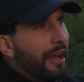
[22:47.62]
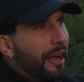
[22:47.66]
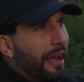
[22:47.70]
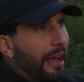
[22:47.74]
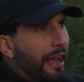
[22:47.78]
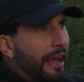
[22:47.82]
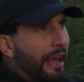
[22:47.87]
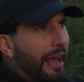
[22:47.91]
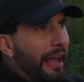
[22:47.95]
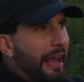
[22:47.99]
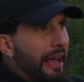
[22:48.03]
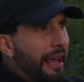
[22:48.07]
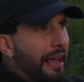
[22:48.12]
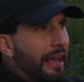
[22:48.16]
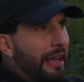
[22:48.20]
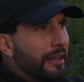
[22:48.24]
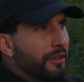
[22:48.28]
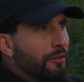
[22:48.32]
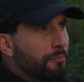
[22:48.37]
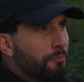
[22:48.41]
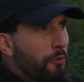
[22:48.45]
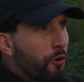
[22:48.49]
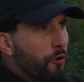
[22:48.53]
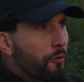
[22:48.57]

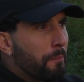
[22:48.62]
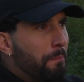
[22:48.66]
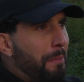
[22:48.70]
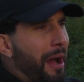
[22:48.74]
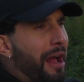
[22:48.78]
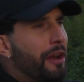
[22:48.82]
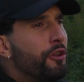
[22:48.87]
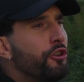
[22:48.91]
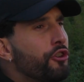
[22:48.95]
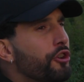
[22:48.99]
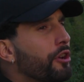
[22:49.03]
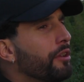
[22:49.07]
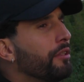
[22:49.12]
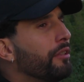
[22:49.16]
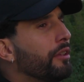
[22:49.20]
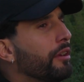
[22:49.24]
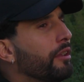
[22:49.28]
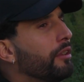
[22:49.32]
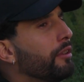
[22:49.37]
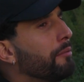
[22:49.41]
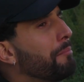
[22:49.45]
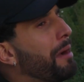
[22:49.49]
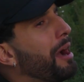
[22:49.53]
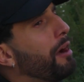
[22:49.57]
It's more pungent
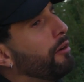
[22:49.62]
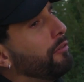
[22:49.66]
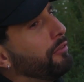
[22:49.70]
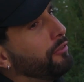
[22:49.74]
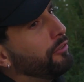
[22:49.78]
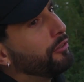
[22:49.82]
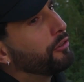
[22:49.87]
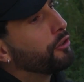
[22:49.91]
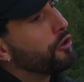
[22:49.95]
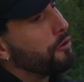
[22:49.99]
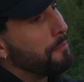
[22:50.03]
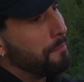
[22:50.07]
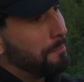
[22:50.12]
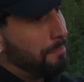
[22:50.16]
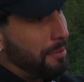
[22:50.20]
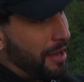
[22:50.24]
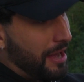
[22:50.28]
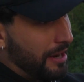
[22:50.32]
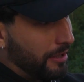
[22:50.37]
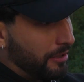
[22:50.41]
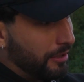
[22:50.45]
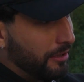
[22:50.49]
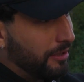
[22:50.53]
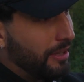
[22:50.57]
in the mouth
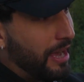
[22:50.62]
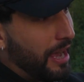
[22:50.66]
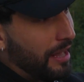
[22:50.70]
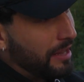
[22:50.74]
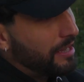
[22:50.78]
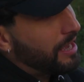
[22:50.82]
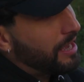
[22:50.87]
compared to that.